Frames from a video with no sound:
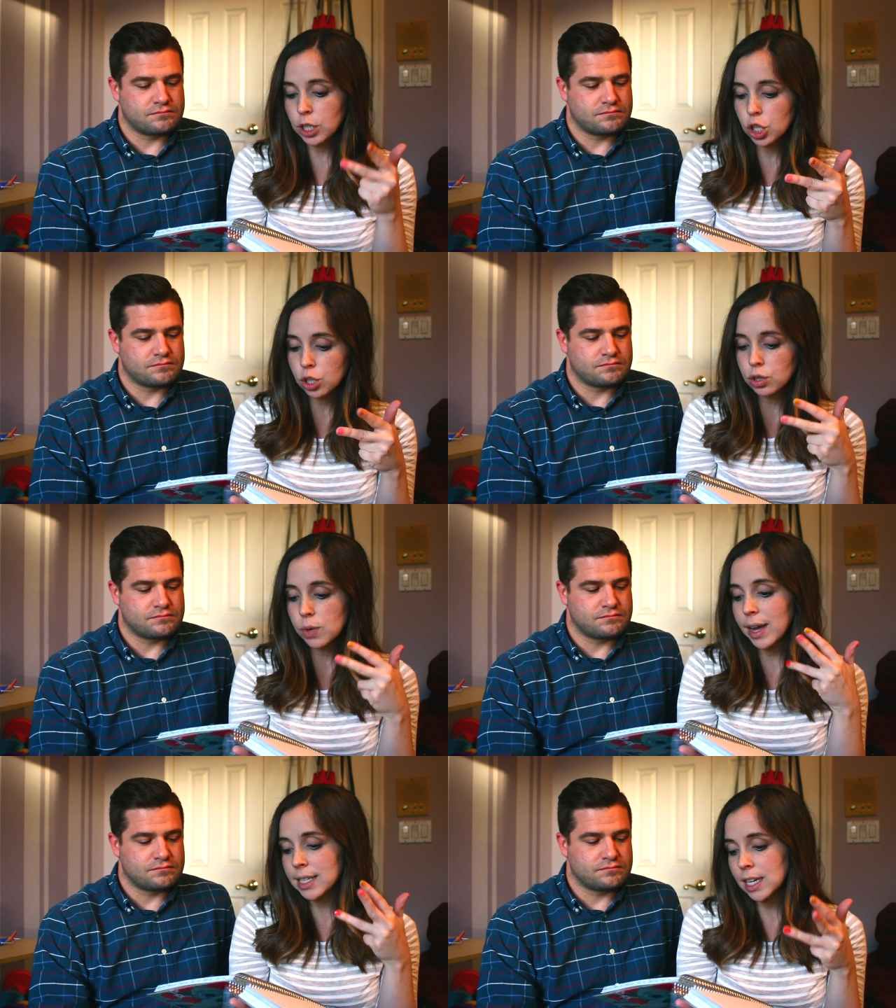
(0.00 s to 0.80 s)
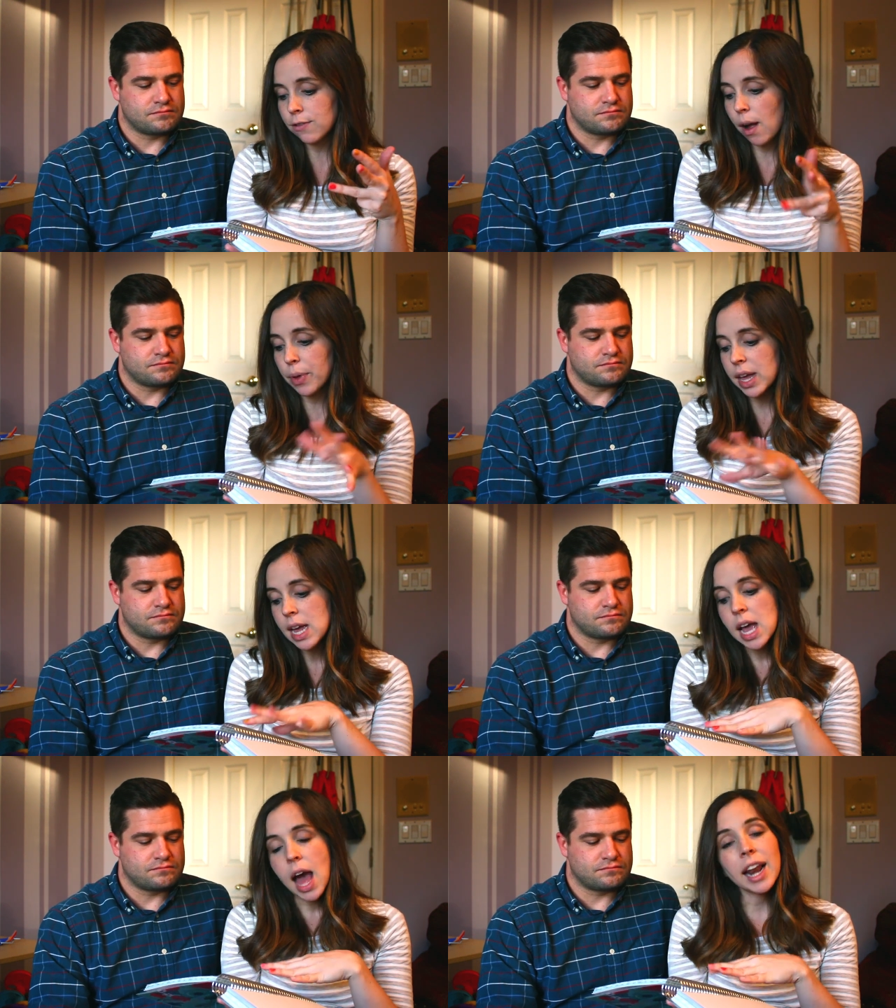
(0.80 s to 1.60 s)
Speaker 1: my children, my extended family,
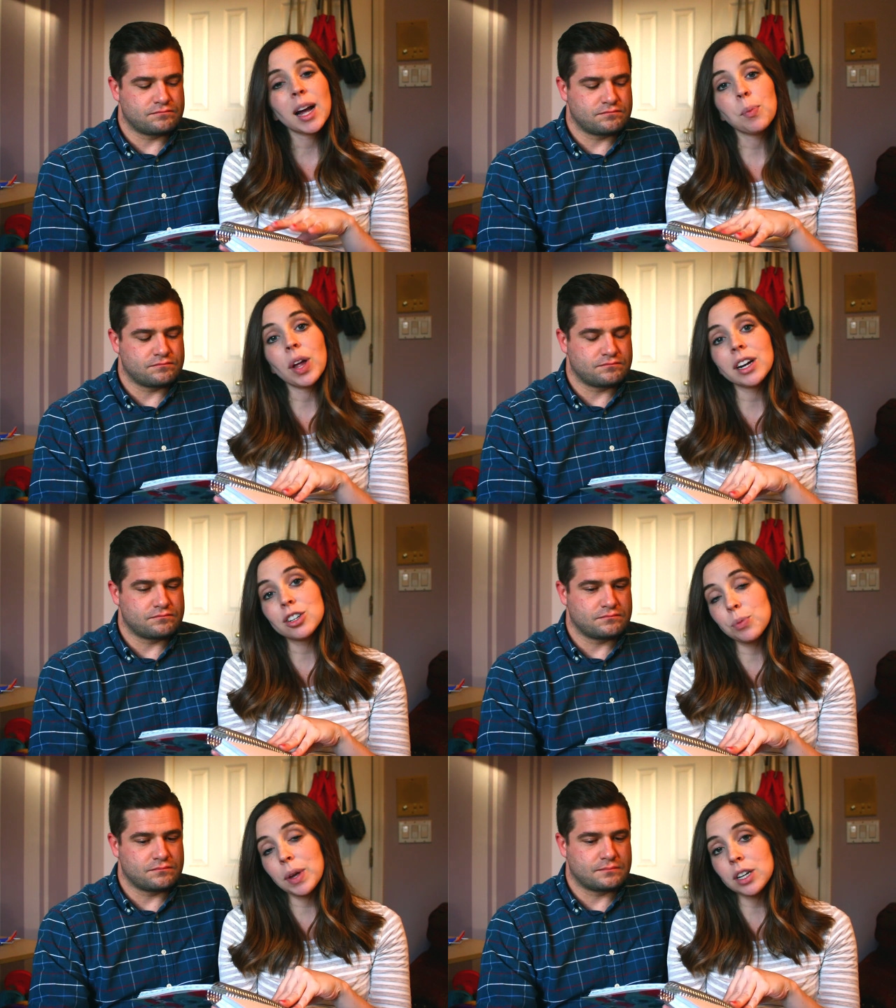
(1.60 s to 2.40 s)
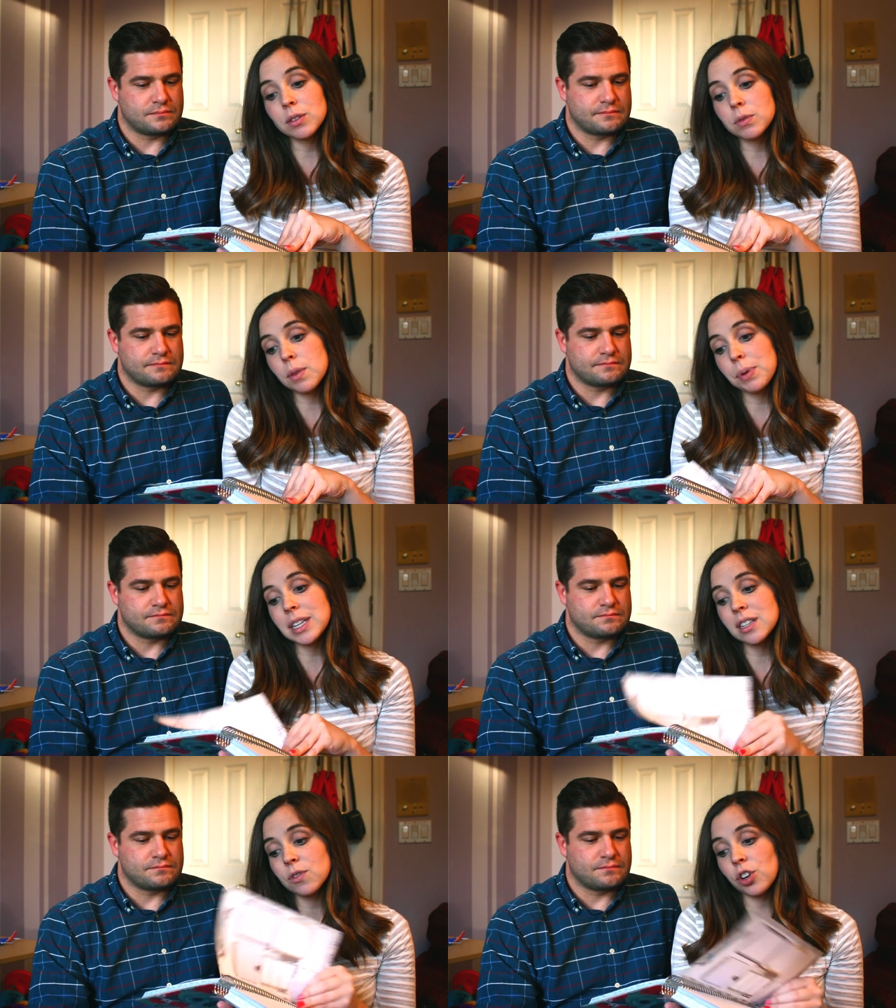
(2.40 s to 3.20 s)
and a couple extra
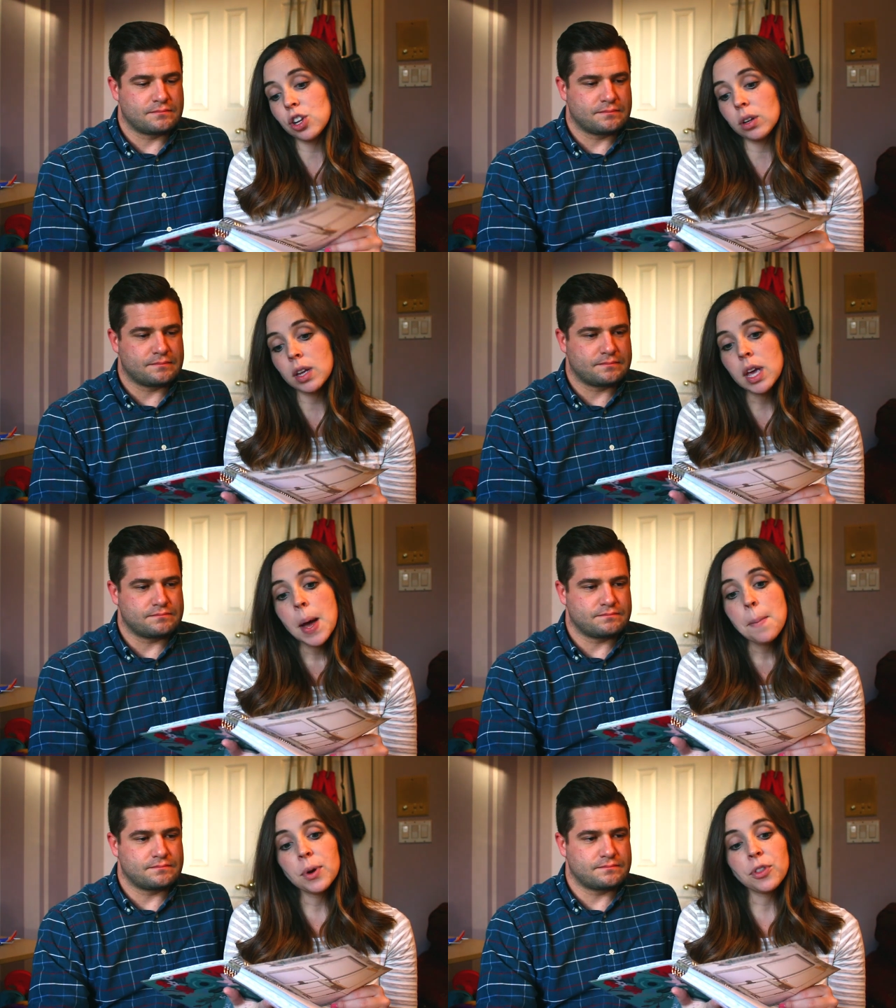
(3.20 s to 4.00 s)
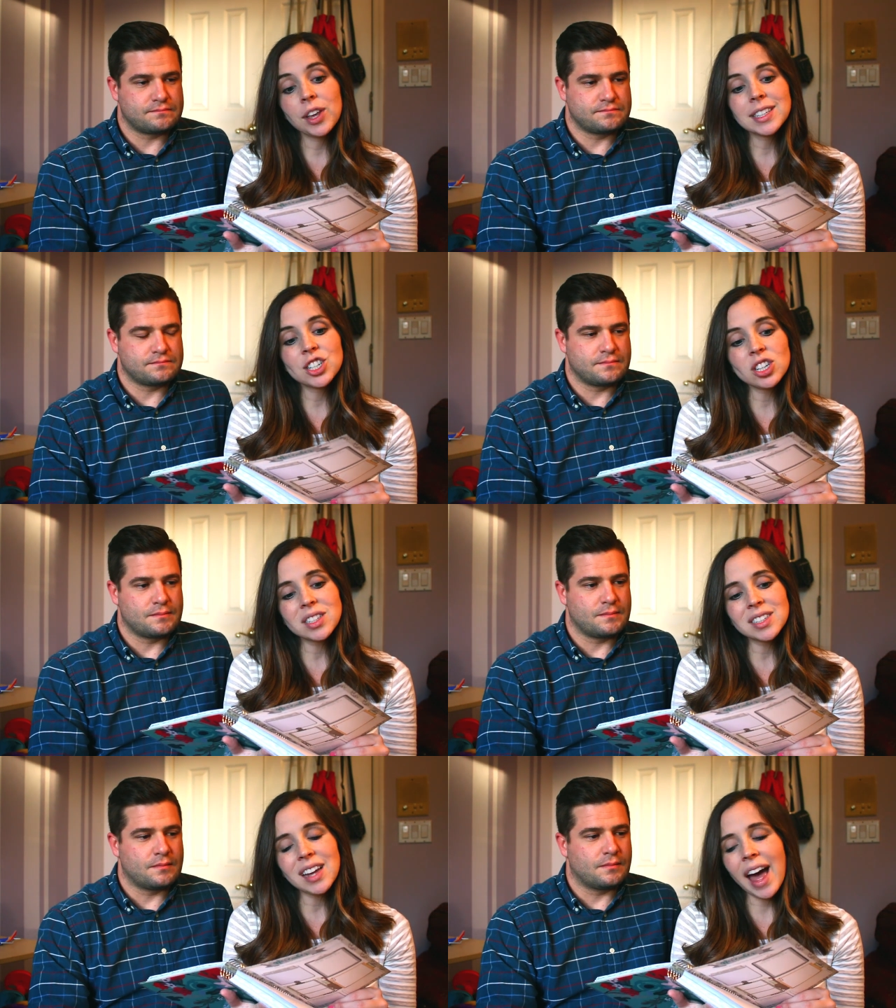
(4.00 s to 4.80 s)
places for you to put things. It
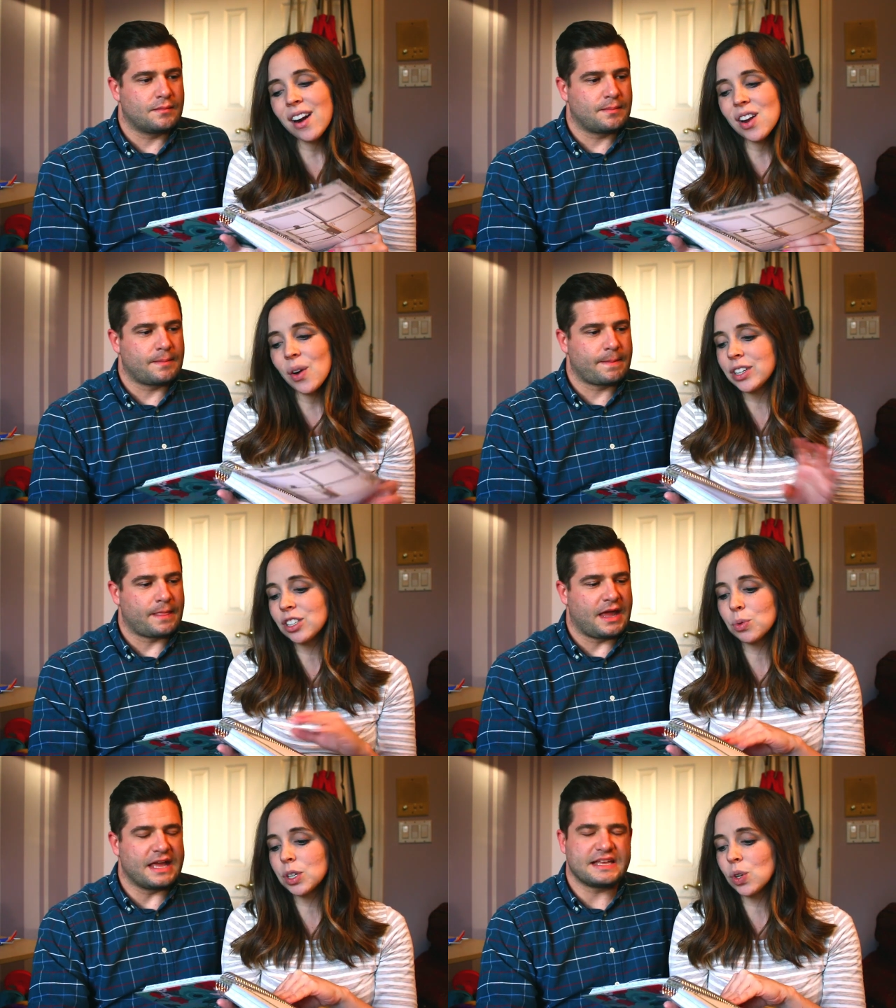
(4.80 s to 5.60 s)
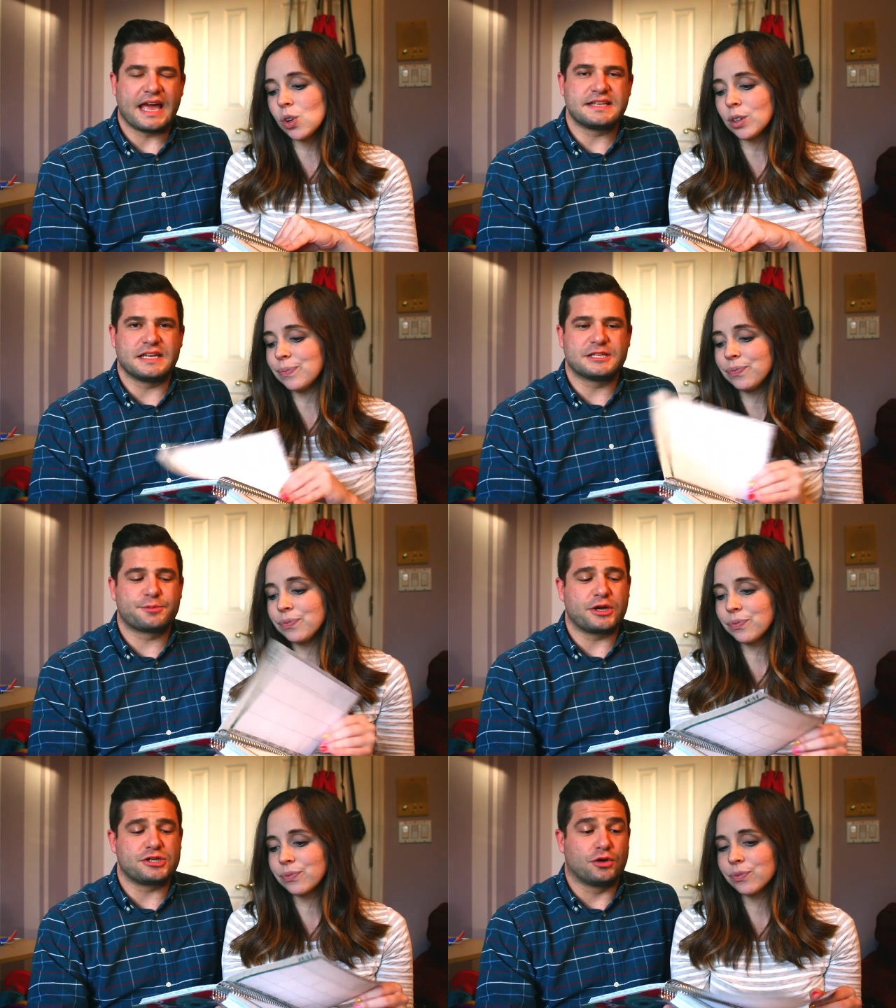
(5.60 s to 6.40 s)
just, I don't know, it's just
Speaker 2: really cool. It has
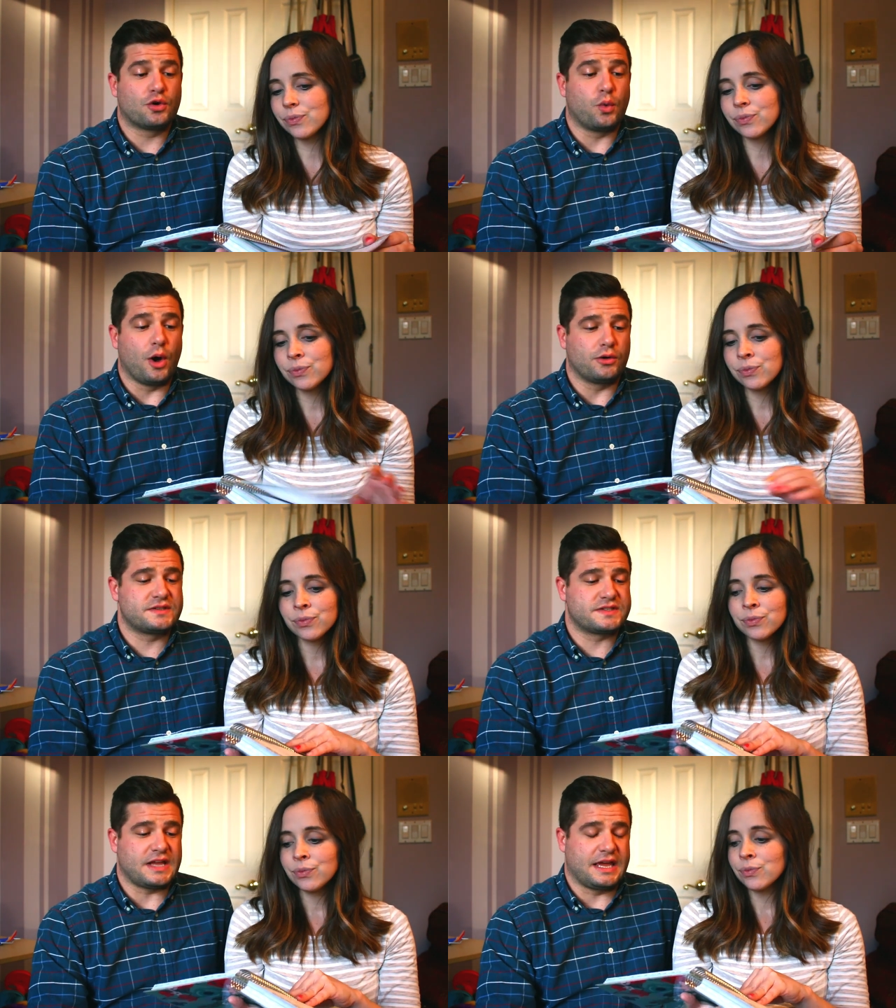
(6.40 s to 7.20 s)
inspirational quotes